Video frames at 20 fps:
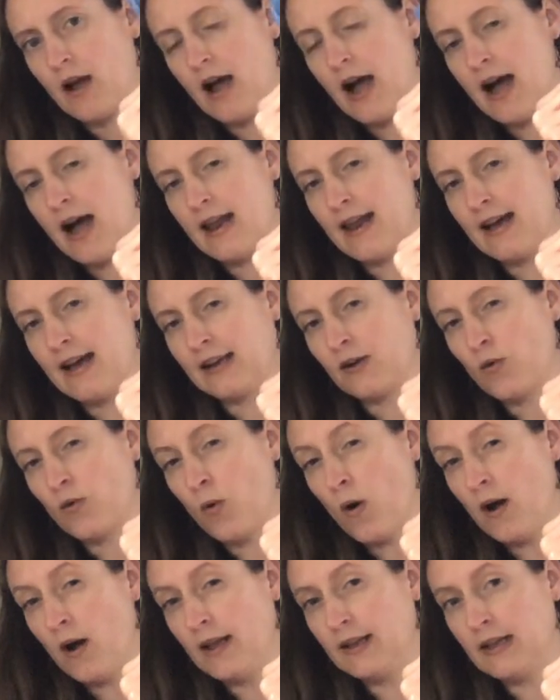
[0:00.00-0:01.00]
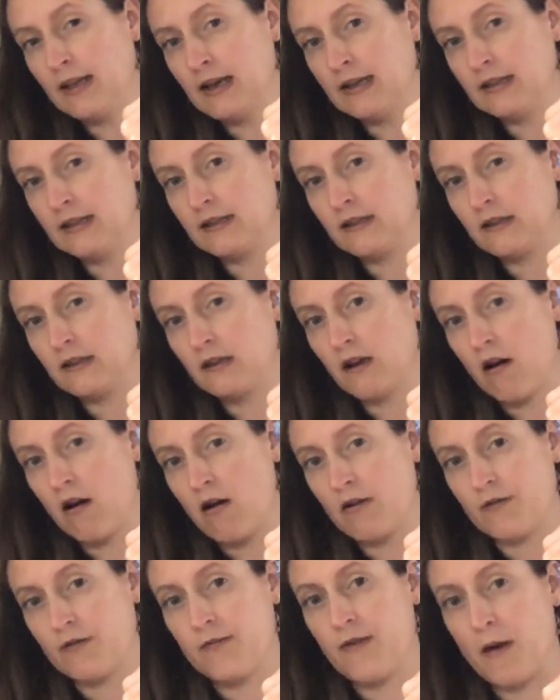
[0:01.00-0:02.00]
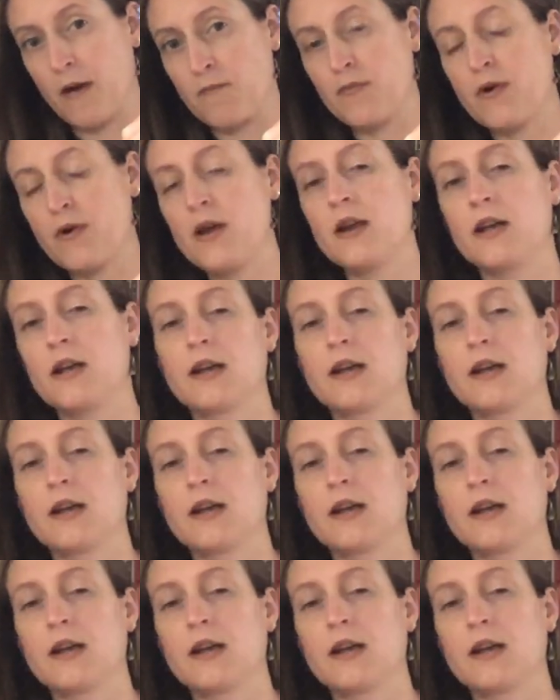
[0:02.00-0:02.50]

and I quite like dark fabric.